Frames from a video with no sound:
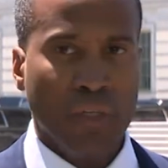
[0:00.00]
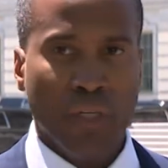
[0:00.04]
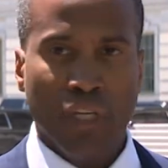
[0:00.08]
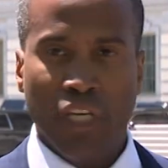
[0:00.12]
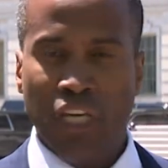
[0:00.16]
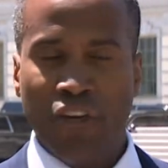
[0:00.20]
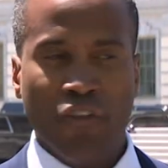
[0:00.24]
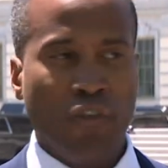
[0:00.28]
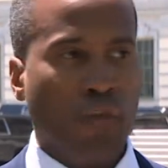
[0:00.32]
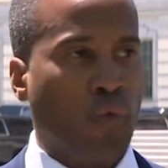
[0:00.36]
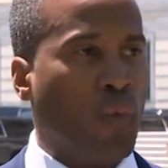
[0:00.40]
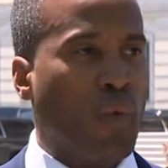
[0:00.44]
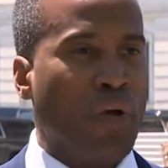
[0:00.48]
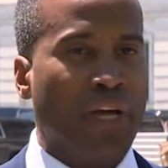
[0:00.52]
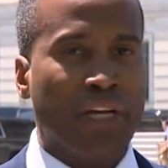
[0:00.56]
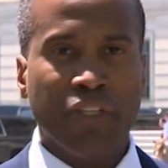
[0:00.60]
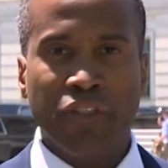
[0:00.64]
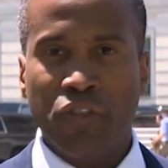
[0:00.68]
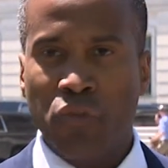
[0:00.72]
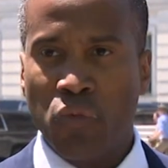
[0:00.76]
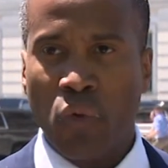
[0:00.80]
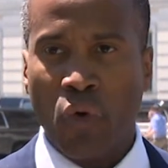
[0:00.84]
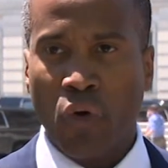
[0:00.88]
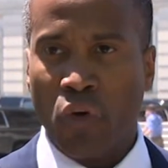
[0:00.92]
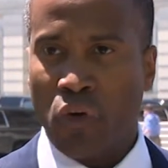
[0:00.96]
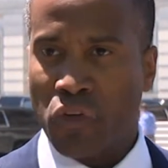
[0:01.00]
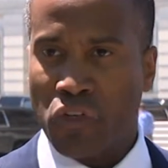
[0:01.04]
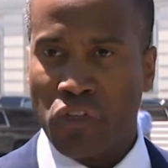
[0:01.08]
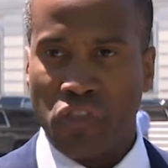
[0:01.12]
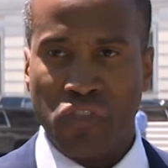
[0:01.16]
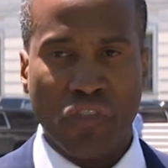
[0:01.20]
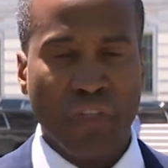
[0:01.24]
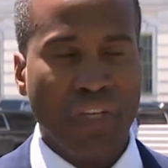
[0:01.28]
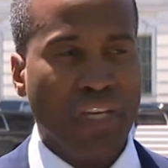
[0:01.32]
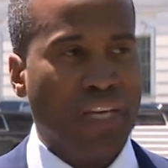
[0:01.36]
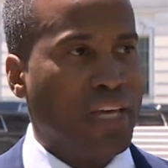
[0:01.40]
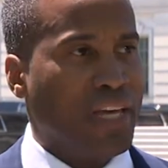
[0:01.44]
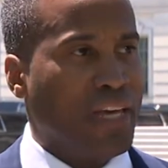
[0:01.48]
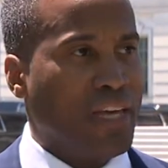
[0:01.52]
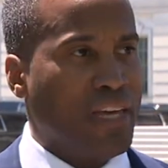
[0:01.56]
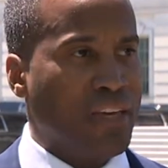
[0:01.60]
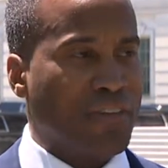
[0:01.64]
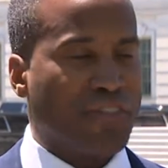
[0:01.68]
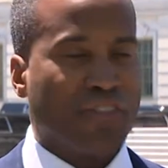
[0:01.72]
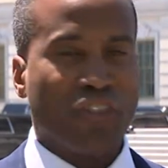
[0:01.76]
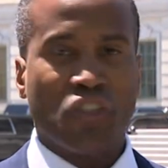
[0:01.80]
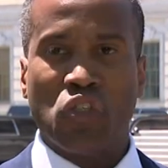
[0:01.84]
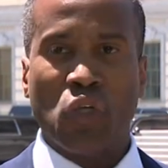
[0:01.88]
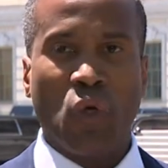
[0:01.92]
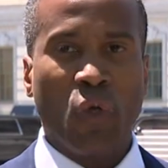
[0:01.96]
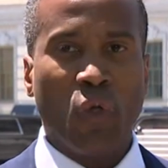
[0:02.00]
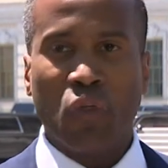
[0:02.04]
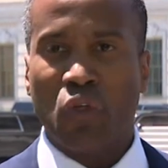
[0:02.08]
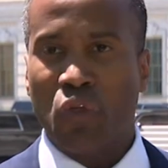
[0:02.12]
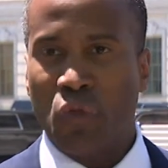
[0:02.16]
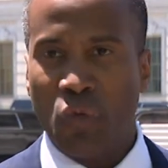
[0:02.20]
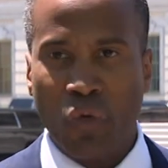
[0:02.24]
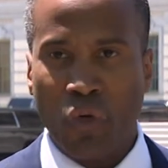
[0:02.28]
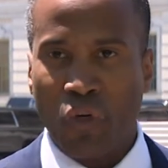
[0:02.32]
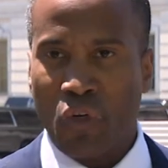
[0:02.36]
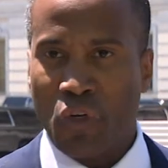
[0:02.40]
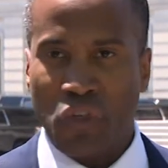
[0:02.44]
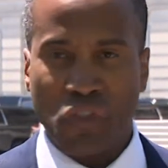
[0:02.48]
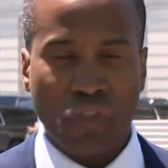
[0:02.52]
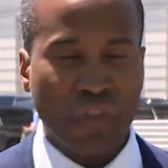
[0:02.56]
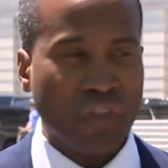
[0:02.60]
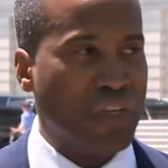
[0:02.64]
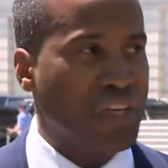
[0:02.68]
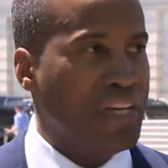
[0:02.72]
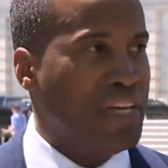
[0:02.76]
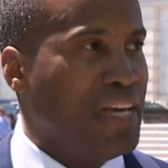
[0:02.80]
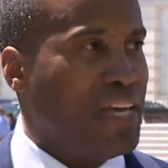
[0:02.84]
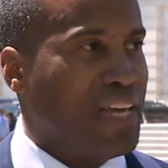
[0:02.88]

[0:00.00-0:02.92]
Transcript: If wind works, if solar works,